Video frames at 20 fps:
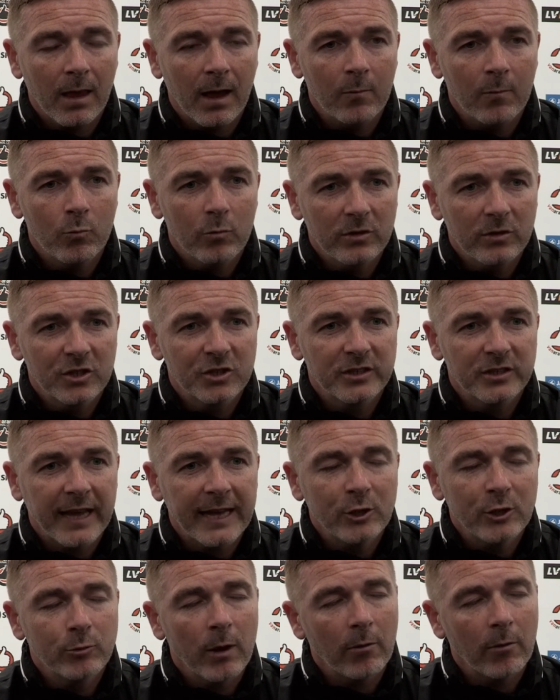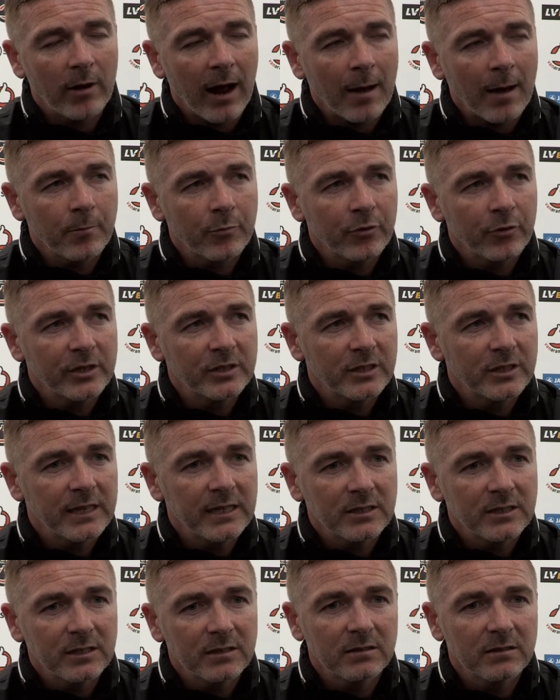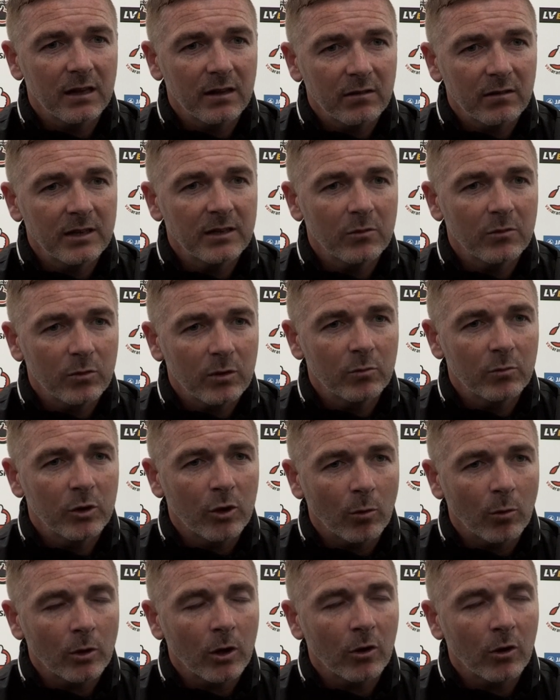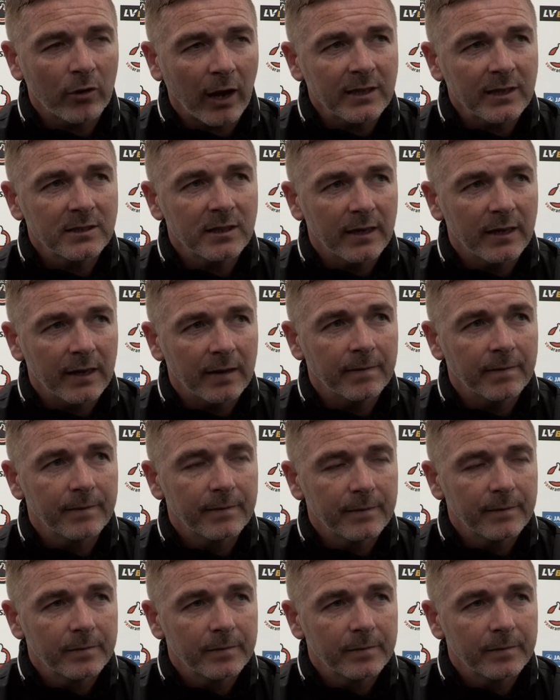and the stage where we're at in pre-season, we're going along nicely, isn't it?